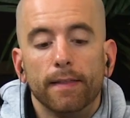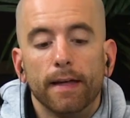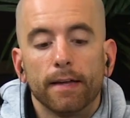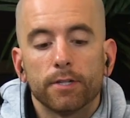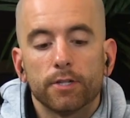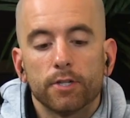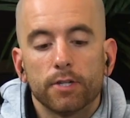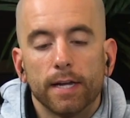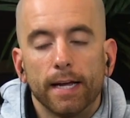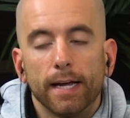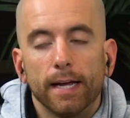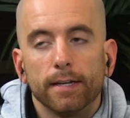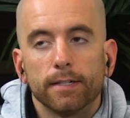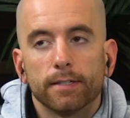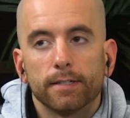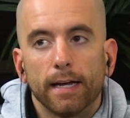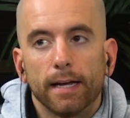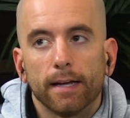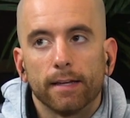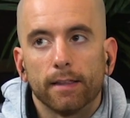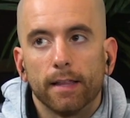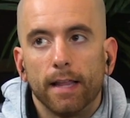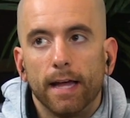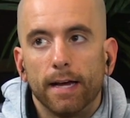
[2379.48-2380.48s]
that's changed
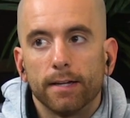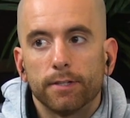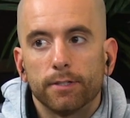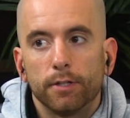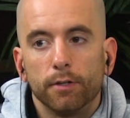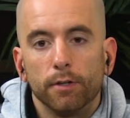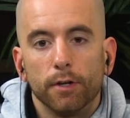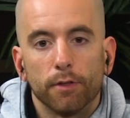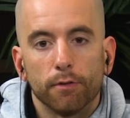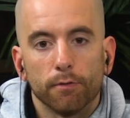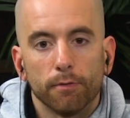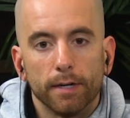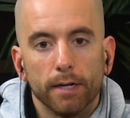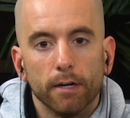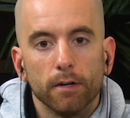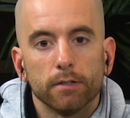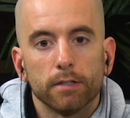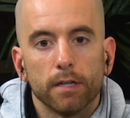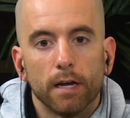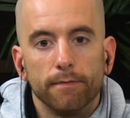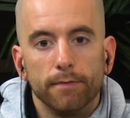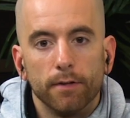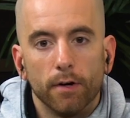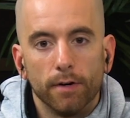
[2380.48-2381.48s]
like the last 2 to 3
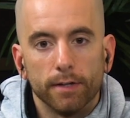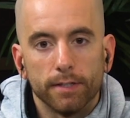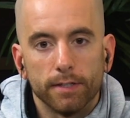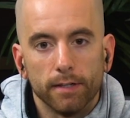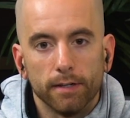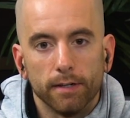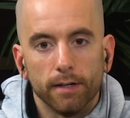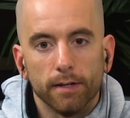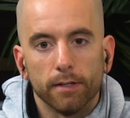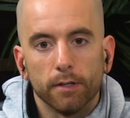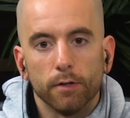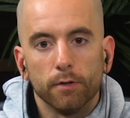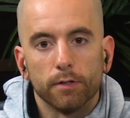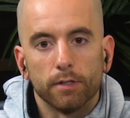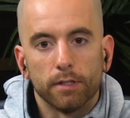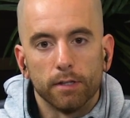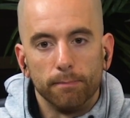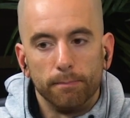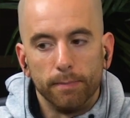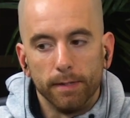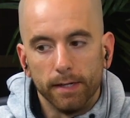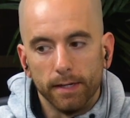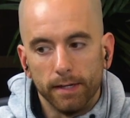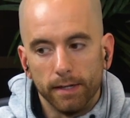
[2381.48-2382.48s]
years. I've noticed it. It used to
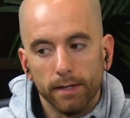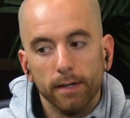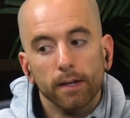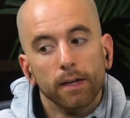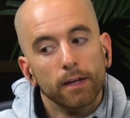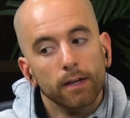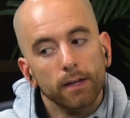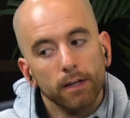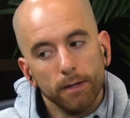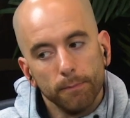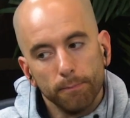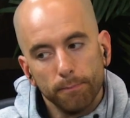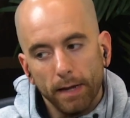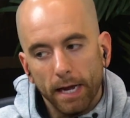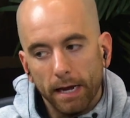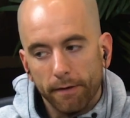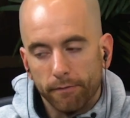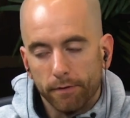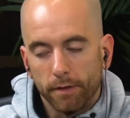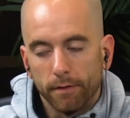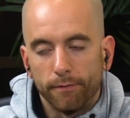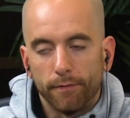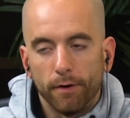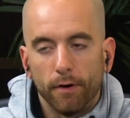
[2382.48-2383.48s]
be pay
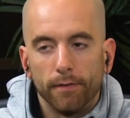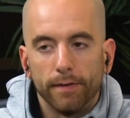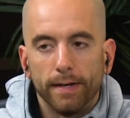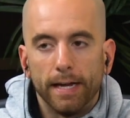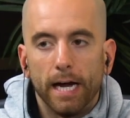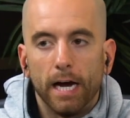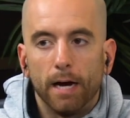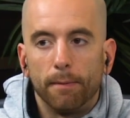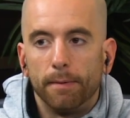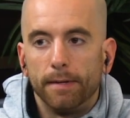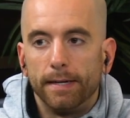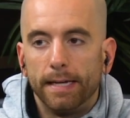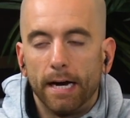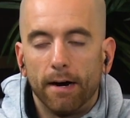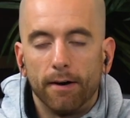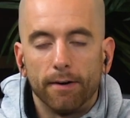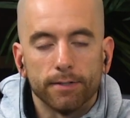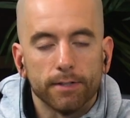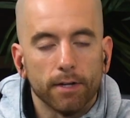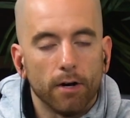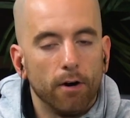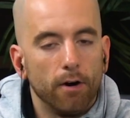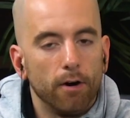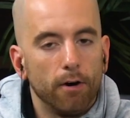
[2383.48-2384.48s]
for the phone now, but now
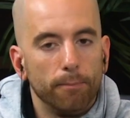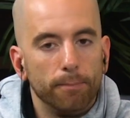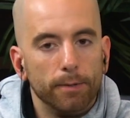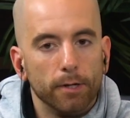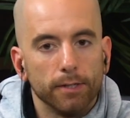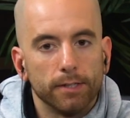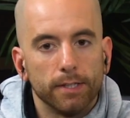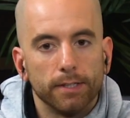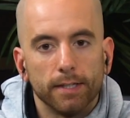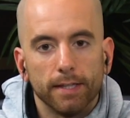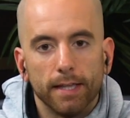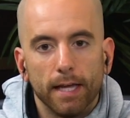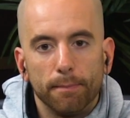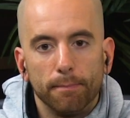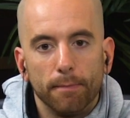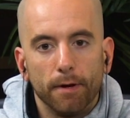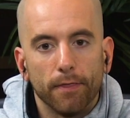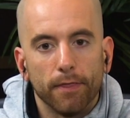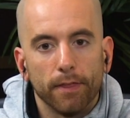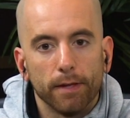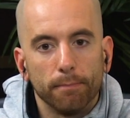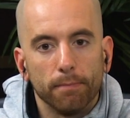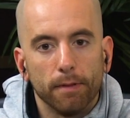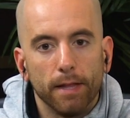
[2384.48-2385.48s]
it's all built into that
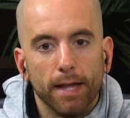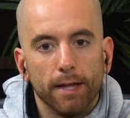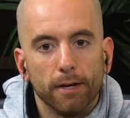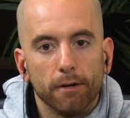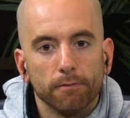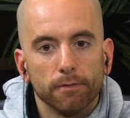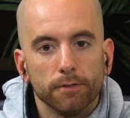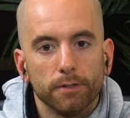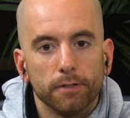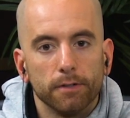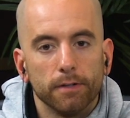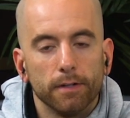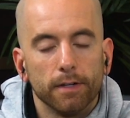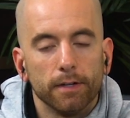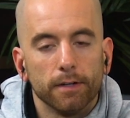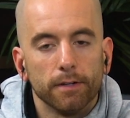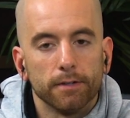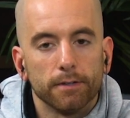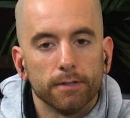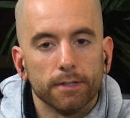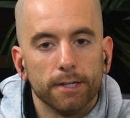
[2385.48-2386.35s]
monthly plan over 2 years.